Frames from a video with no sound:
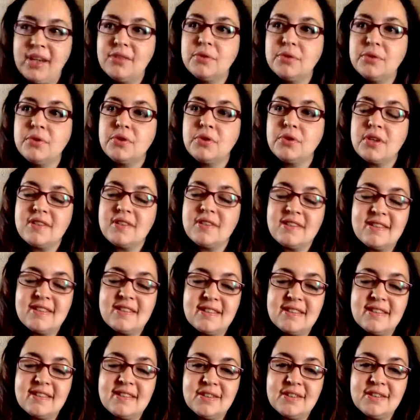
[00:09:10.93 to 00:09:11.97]
to address this
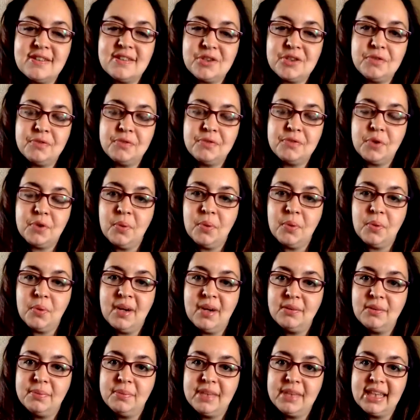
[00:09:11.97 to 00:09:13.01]
issue for a while
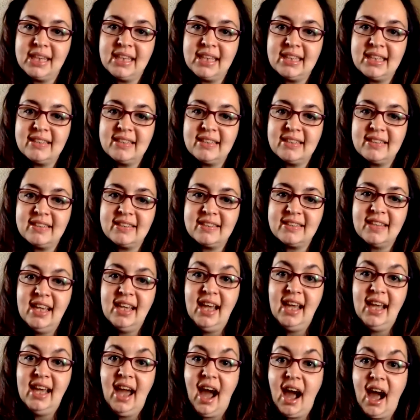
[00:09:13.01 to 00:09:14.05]
because
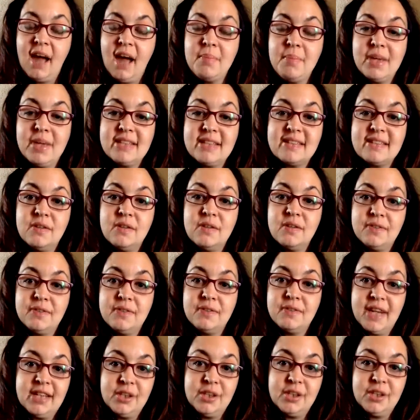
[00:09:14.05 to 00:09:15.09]
I myself had
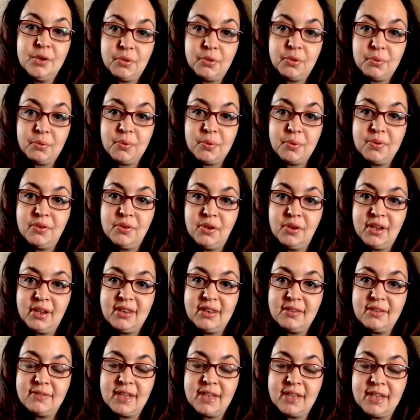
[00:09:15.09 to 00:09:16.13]
to go through and look at the
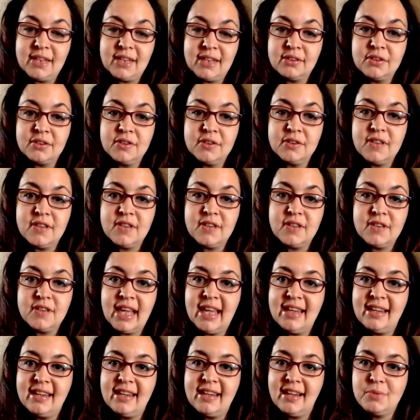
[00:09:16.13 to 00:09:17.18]
vectors, and
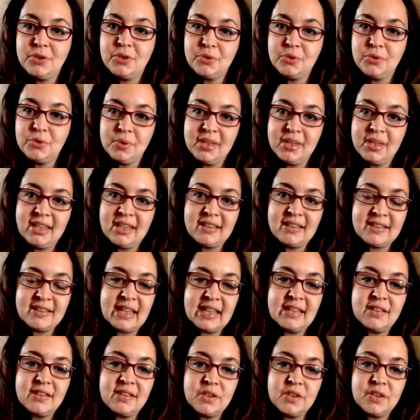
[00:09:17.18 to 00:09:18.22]
I'm just really
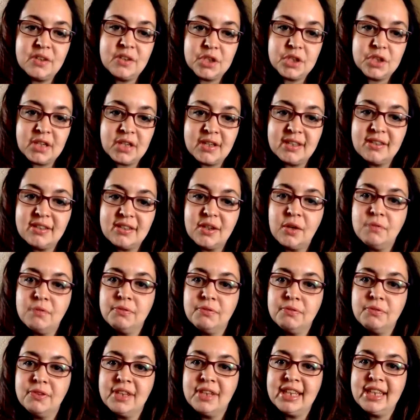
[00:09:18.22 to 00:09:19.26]
excited to share it to
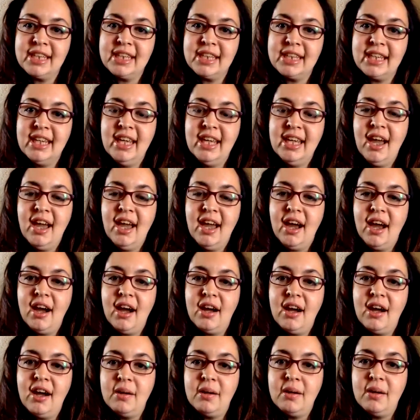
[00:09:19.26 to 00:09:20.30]
hopefully
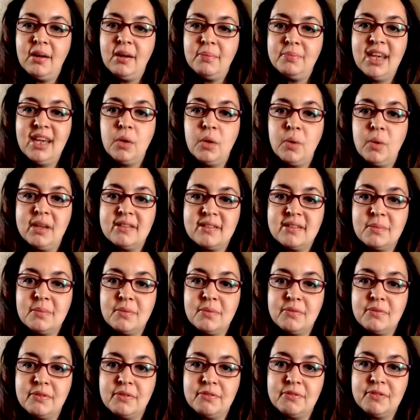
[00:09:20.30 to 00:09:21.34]
take away
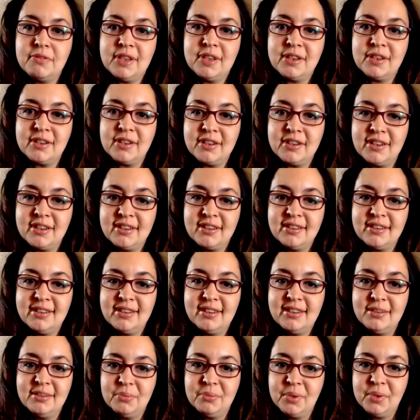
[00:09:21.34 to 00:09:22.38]
some of the fear
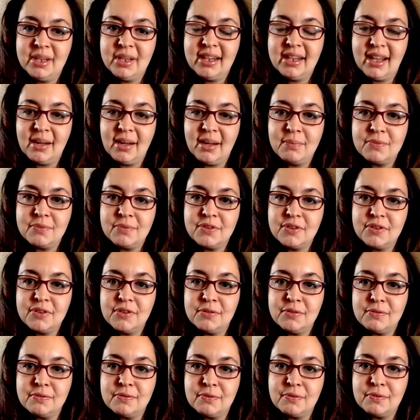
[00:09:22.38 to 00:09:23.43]
when it comes
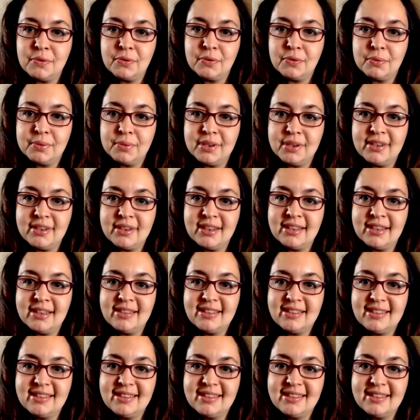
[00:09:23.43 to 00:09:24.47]
to vulnerabilities.